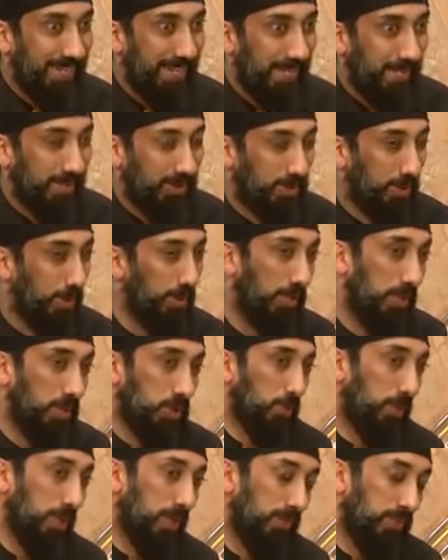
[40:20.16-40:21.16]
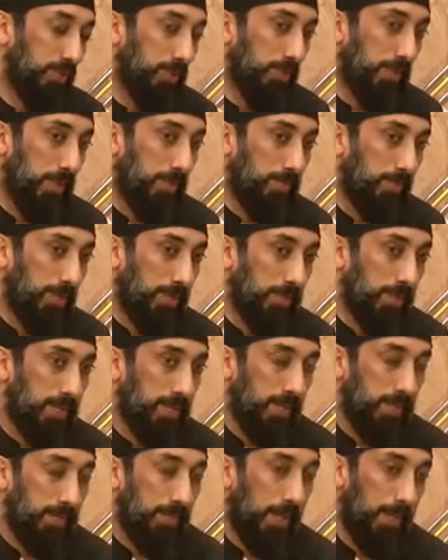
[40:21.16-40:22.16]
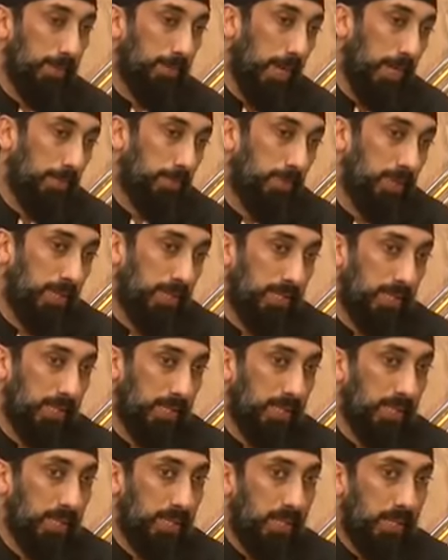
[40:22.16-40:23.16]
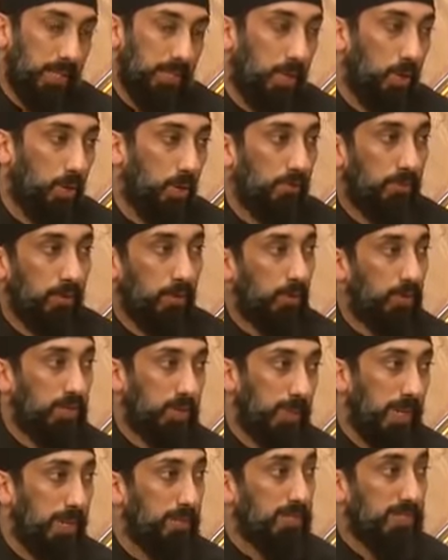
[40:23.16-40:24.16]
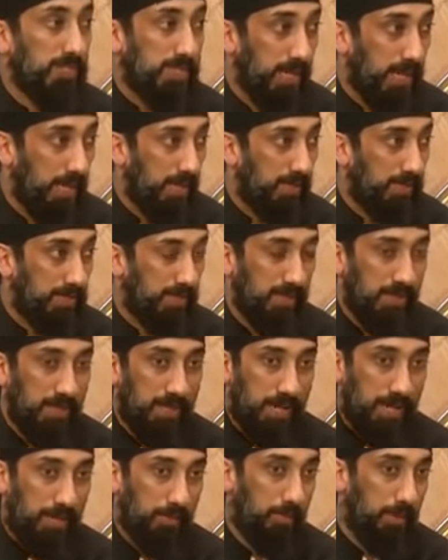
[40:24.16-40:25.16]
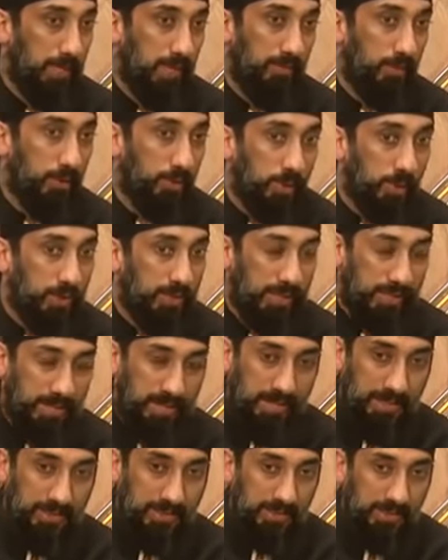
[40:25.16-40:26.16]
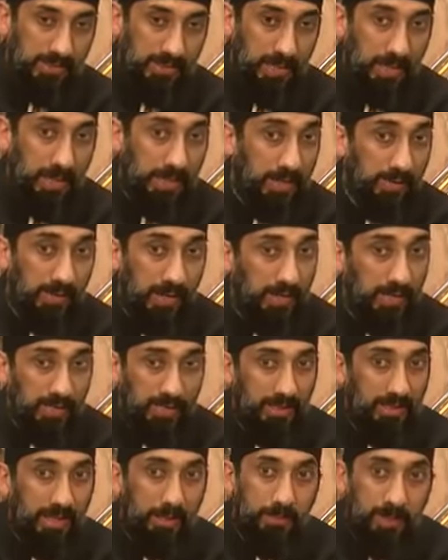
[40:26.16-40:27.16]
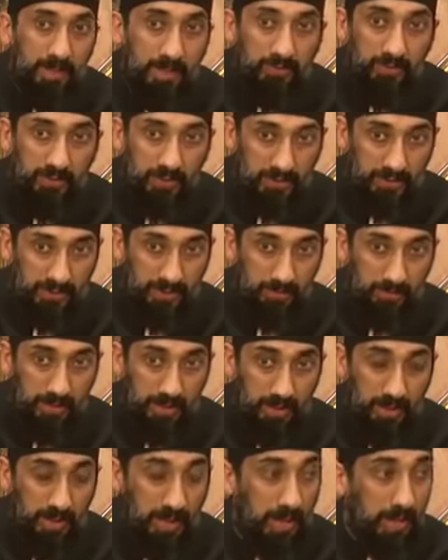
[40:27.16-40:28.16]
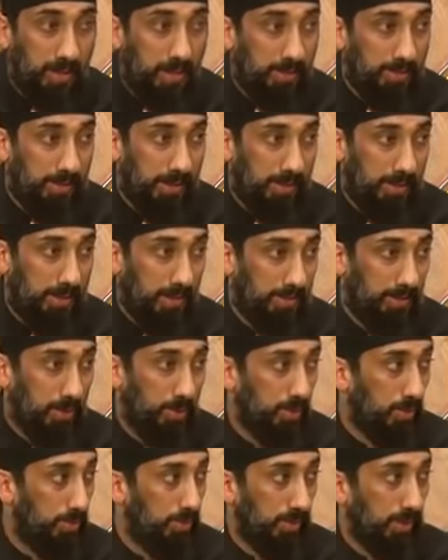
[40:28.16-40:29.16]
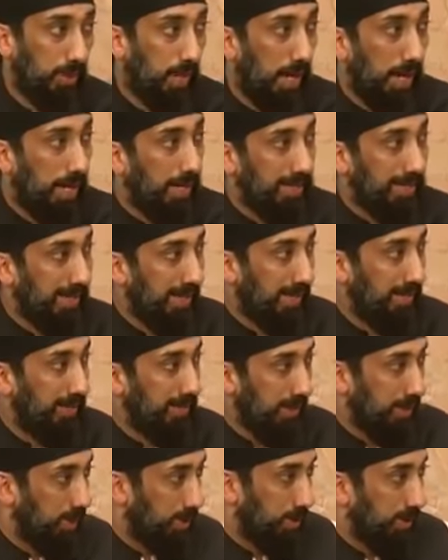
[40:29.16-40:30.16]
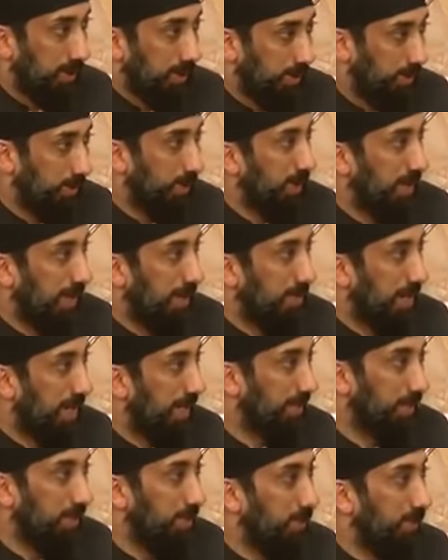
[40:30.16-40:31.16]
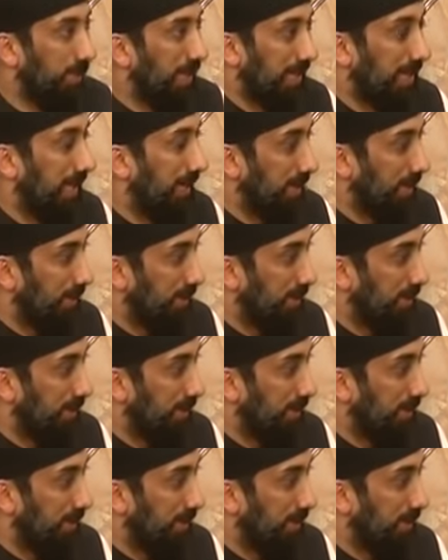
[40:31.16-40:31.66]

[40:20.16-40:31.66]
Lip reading: And so each one of you that maybe, I pray that Allah overlooks my mistakes and whatever good that I had to say and anything that benefited somebody, that, you know, I can't increase your iman and you cannot